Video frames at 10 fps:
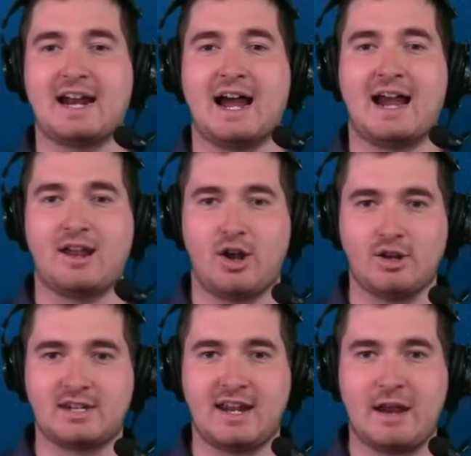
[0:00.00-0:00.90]
on IR
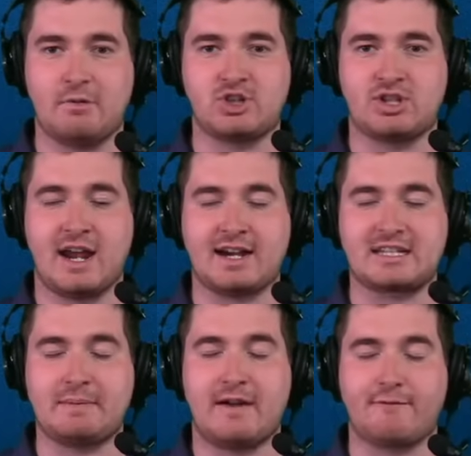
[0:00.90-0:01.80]
today, which knocks
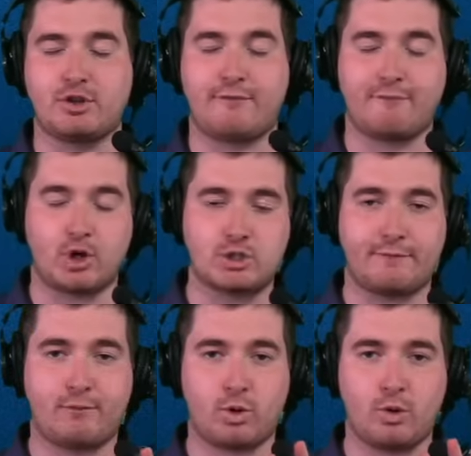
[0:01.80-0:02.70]
them out for the first
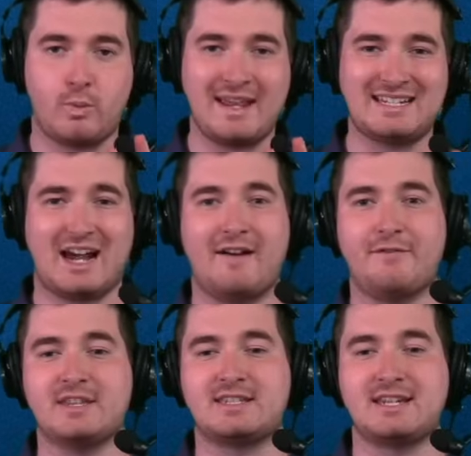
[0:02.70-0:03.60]
four weeks of
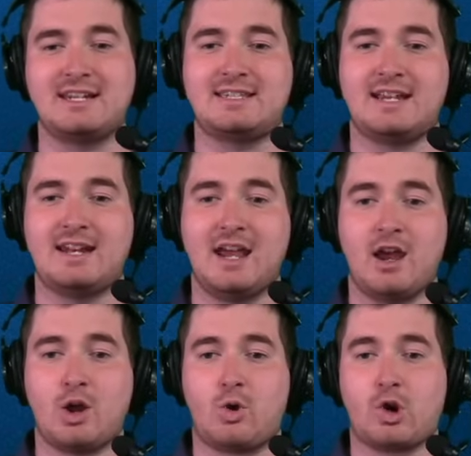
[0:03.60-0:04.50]
the season.
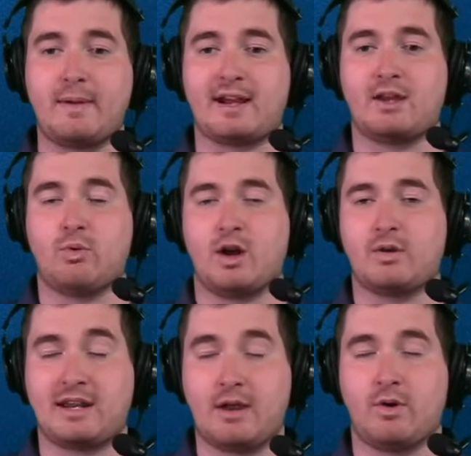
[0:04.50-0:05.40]
Cornerback K'Waun,
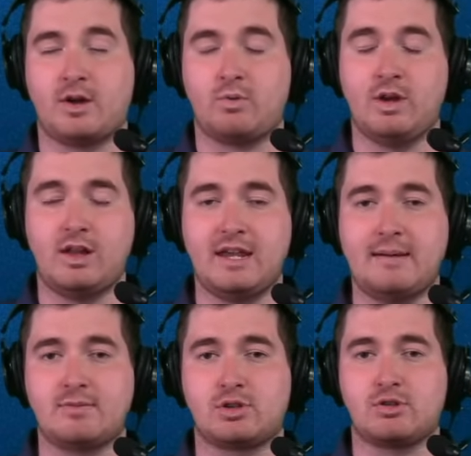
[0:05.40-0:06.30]
K'Waun
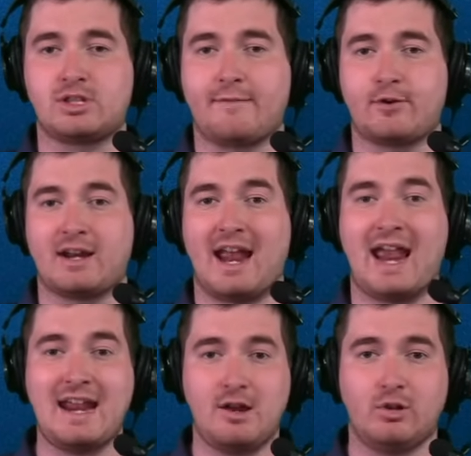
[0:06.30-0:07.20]
Williams, who suffered an
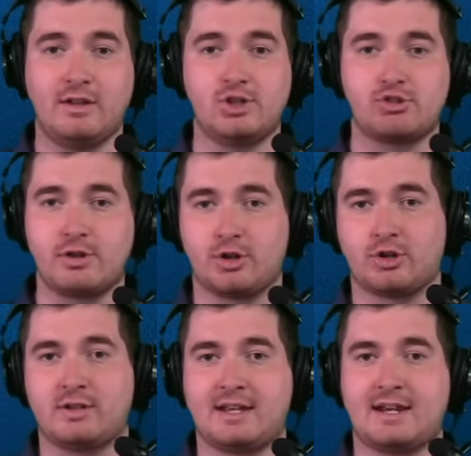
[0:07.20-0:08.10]
ankle injury
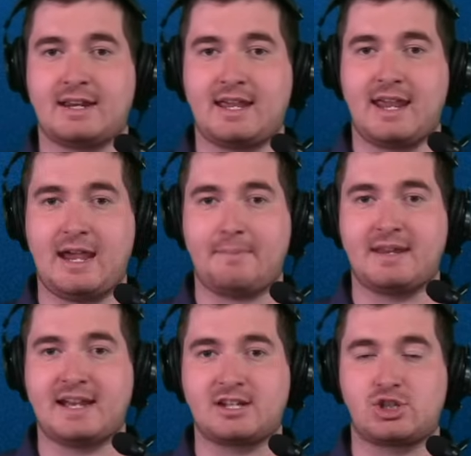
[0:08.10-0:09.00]
early in camp, he
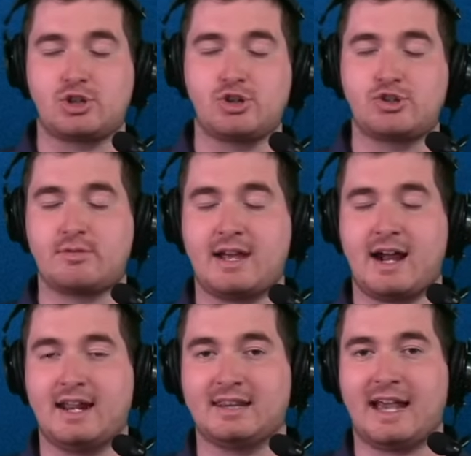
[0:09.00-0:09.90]
got surgery
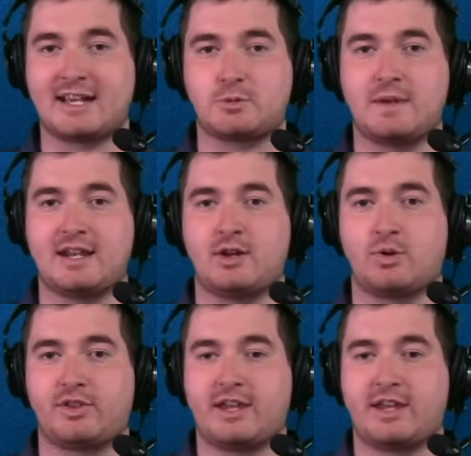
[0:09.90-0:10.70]
on it last week in North